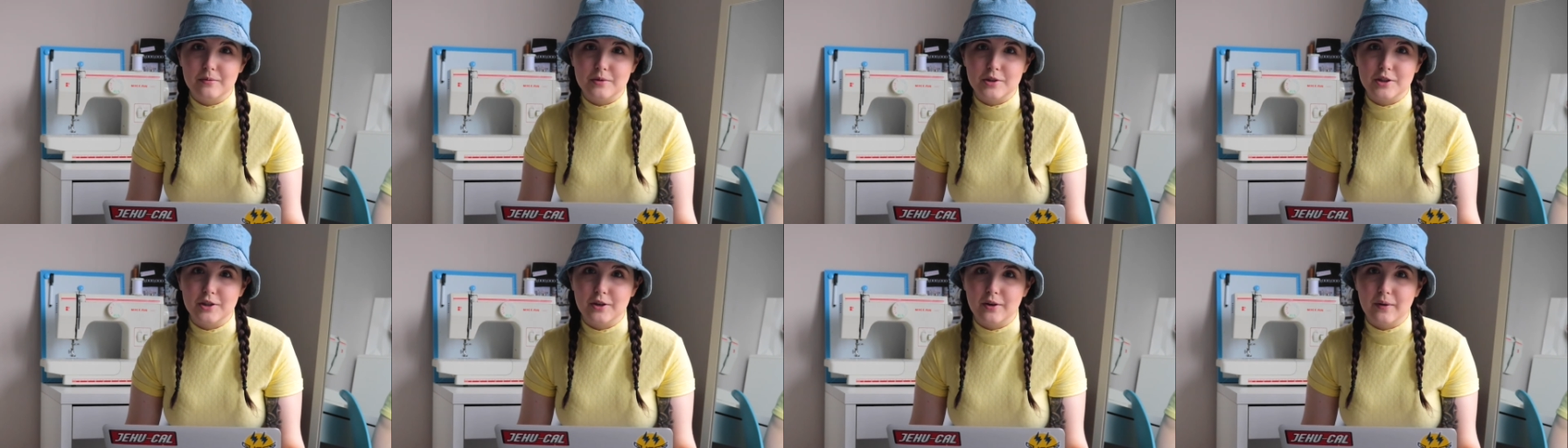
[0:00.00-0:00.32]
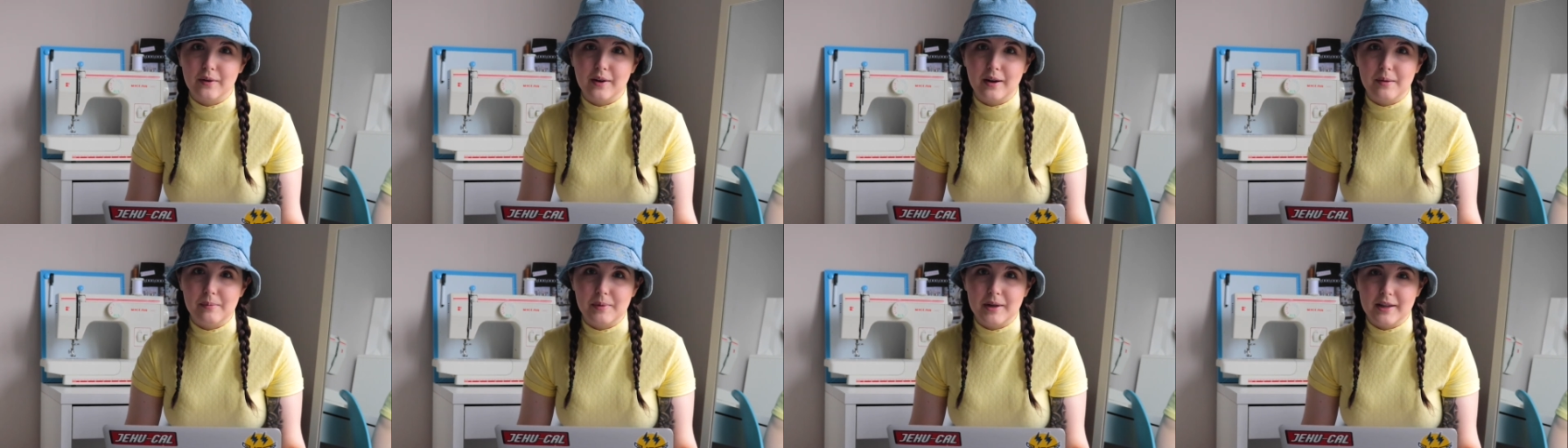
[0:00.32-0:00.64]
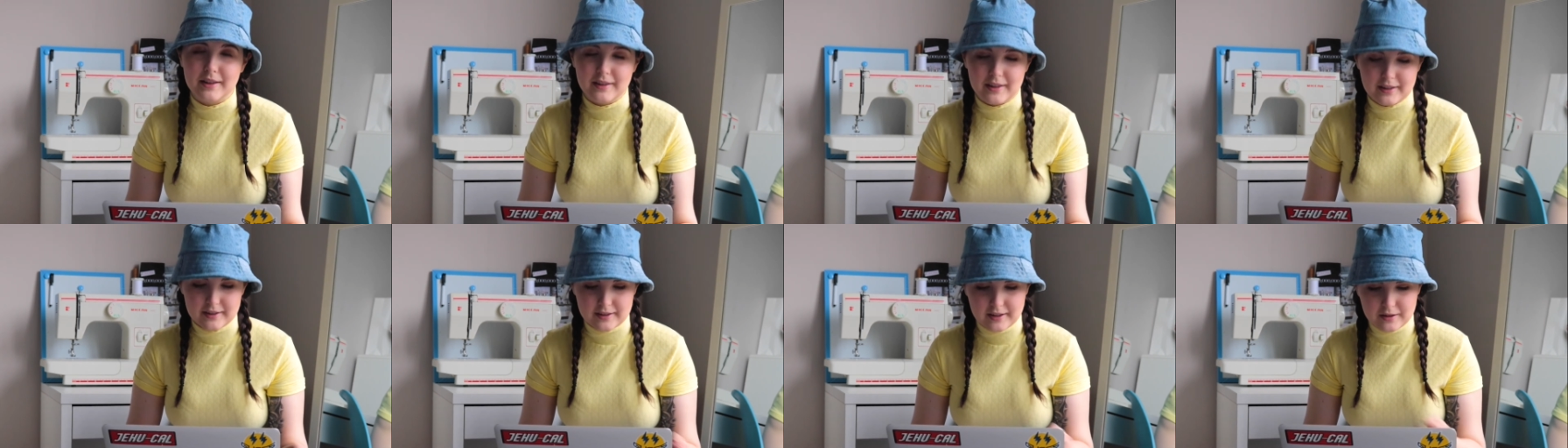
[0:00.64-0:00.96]
Do you know what I mean?
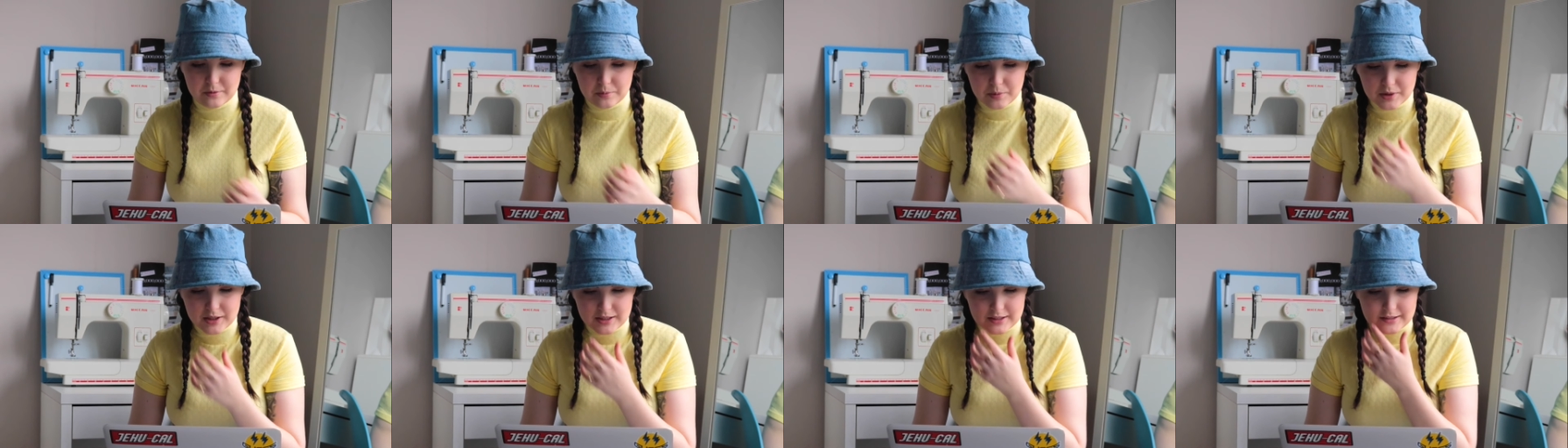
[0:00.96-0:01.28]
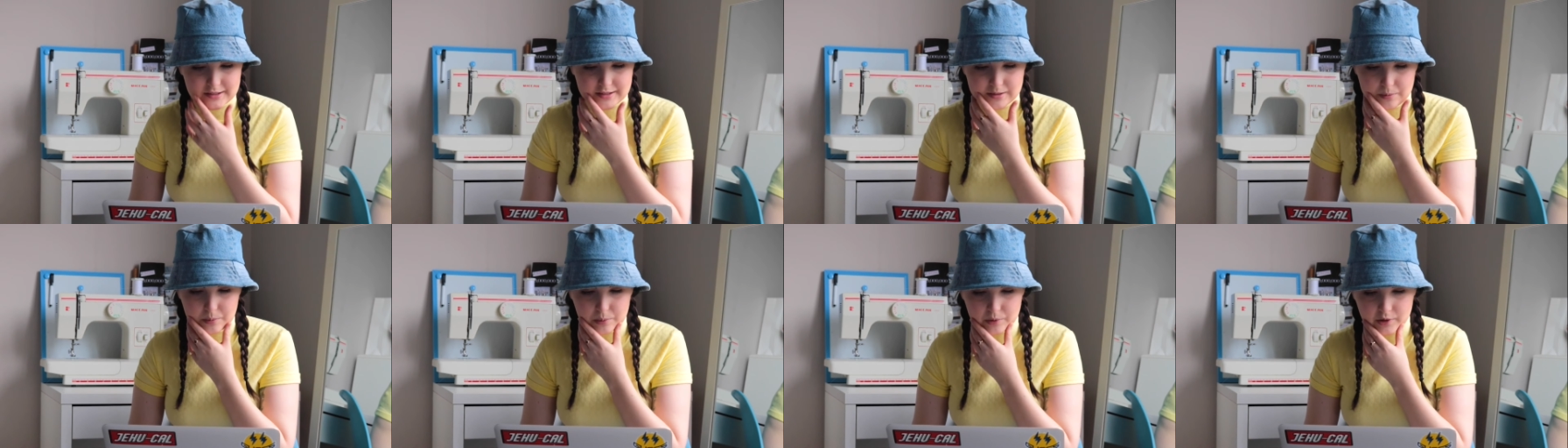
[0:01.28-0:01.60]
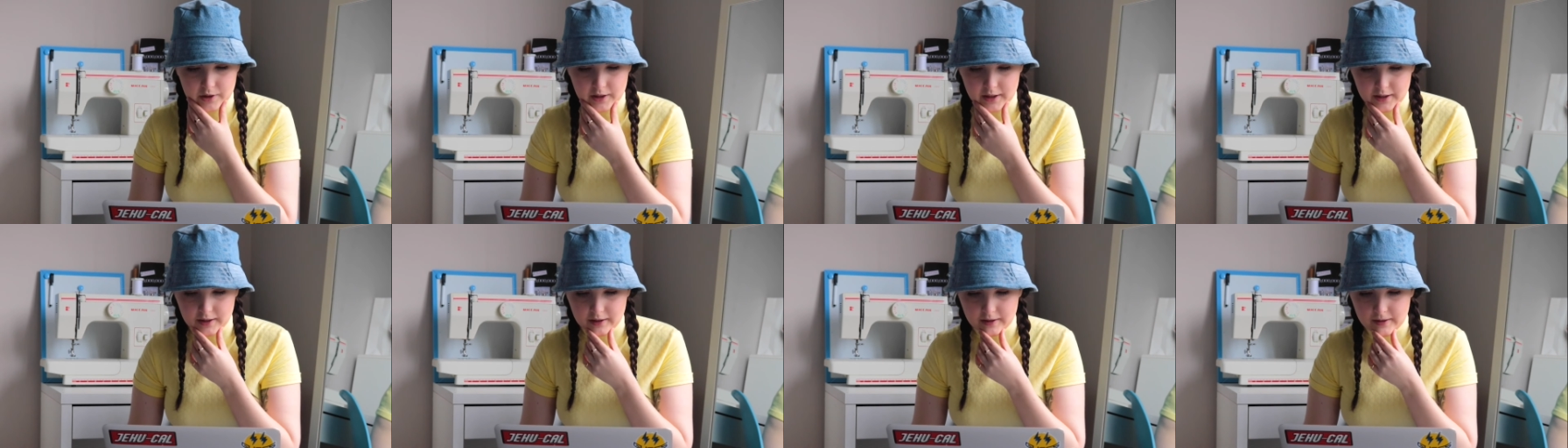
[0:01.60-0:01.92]
Like, that's pretty
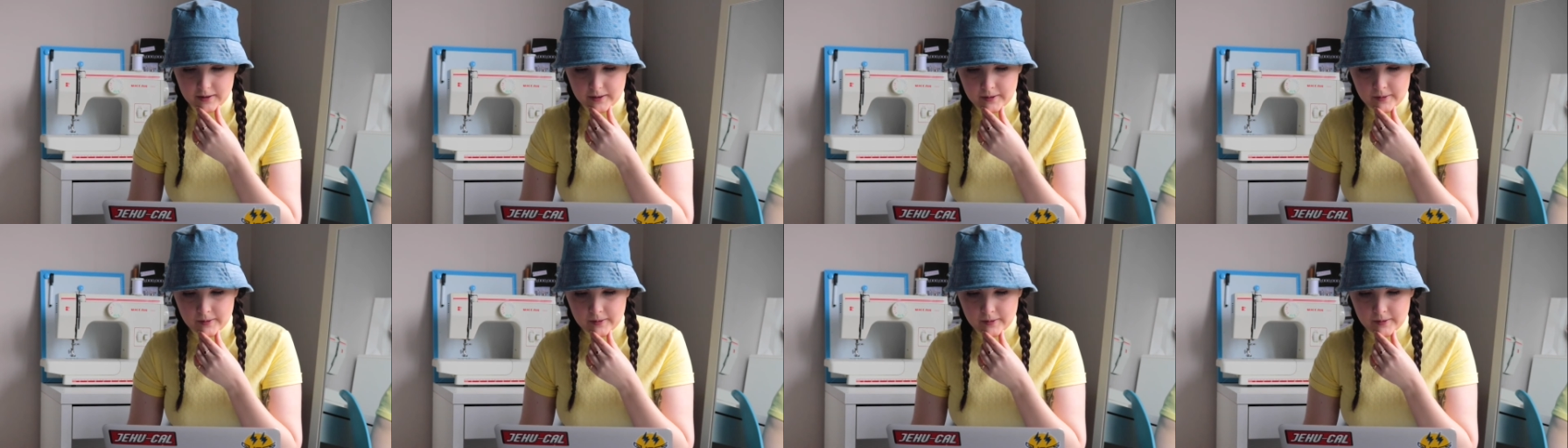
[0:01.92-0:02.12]
disappointing.